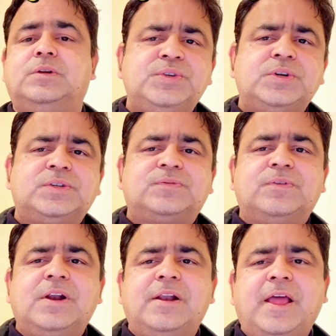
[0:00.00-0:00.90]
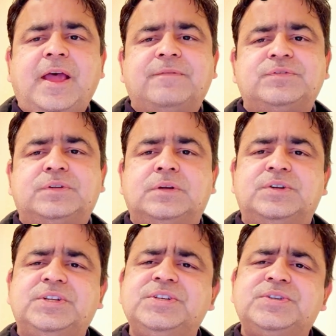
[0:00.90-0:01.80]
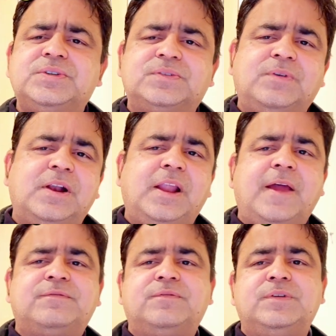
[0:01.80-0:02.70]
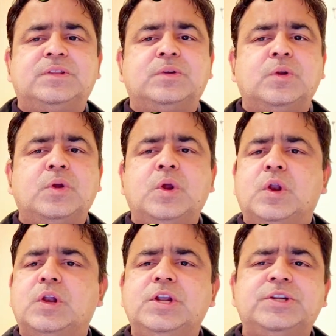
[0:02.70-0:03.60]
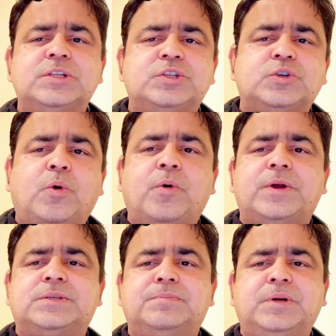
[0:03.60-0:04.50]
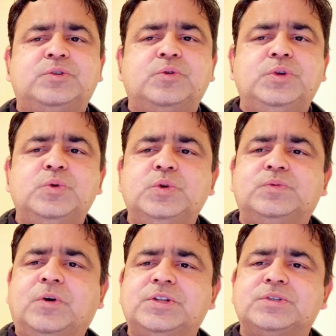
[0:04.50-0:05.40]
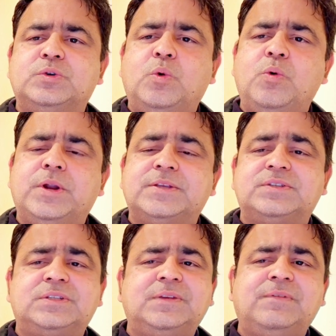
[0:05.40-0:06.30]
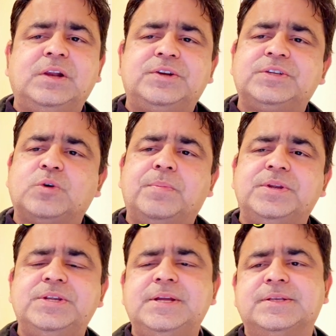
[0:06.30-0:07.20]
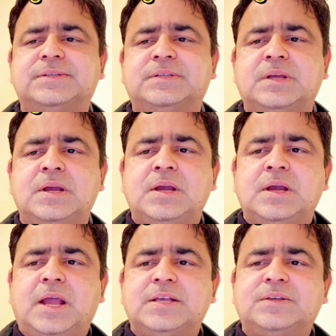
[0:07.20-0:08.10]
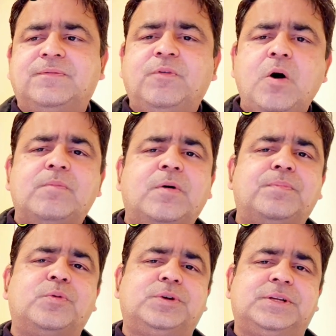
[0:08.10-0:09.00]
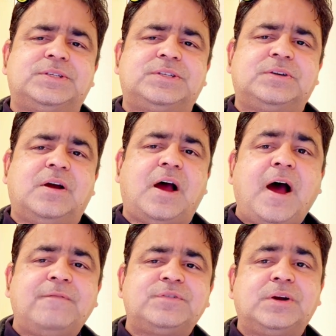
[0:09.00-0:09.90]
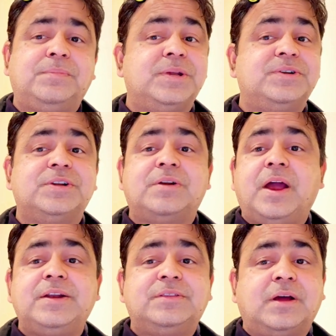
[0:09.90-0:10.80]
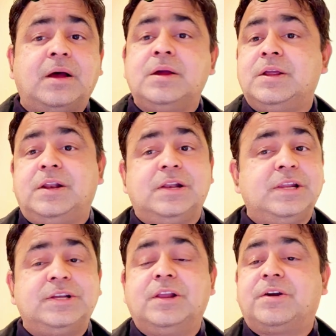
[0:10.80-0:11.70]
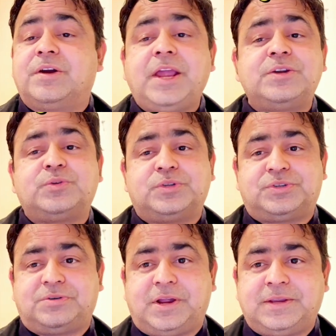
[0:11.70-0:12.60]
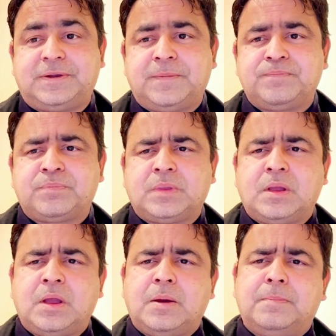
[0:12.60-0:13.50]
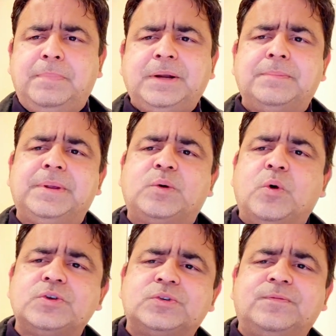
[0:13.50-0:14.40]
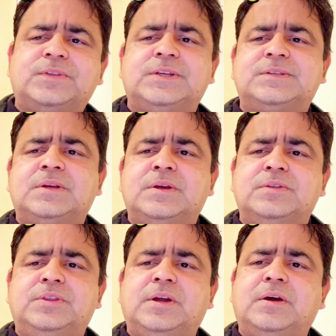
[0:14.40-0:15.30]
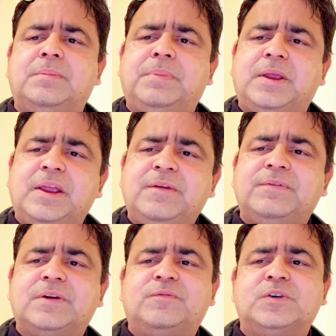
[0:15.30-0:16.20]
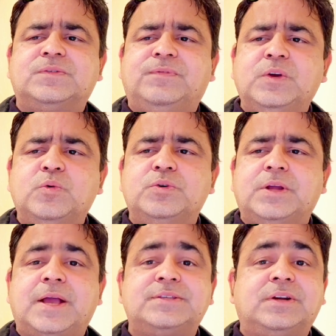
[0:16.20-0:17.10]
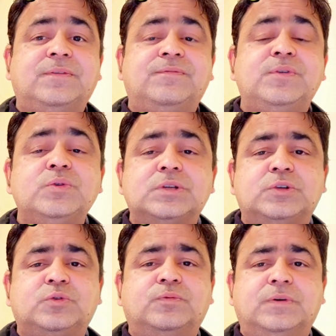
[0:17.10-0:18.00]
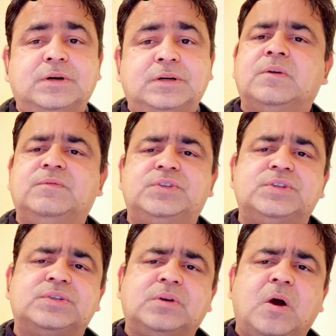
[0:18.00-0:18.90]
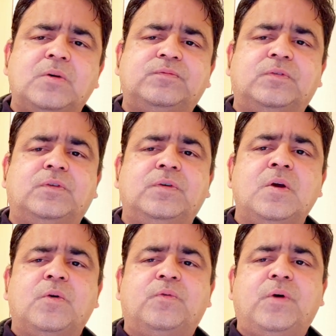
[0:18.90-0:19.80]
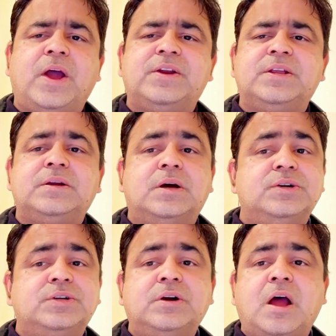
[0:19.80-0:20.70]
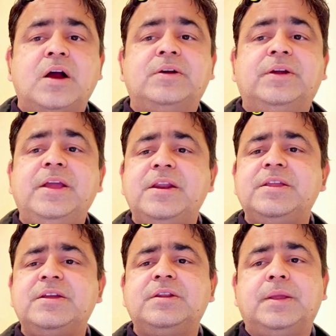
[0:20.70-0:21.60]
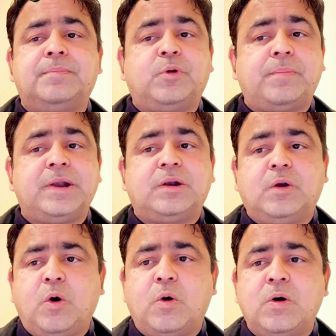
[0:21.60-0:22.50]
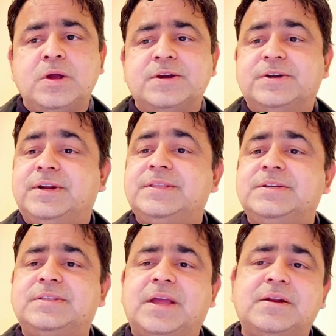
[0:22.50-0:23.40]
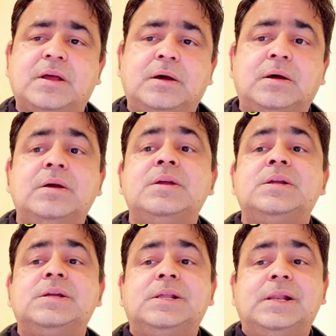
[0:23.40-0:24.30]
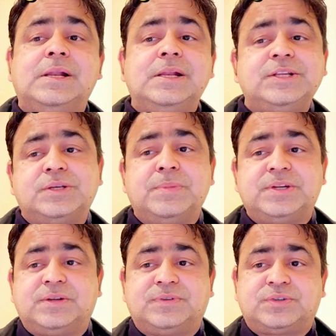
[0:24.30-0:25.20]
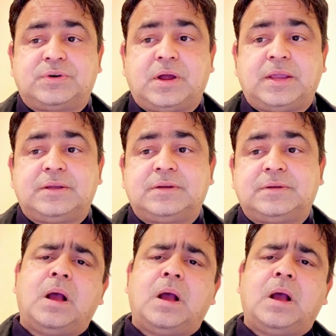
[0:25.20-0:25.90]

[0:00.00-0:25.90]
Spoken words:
Teachers were left with little choice but to use what is known as civil disobedience as a form of protest after being denied the legal right to strike. But because of this, their behavior was viewed as a refusal to work, which is ground for firing under Hungarian employment law rather than a legitimate strike.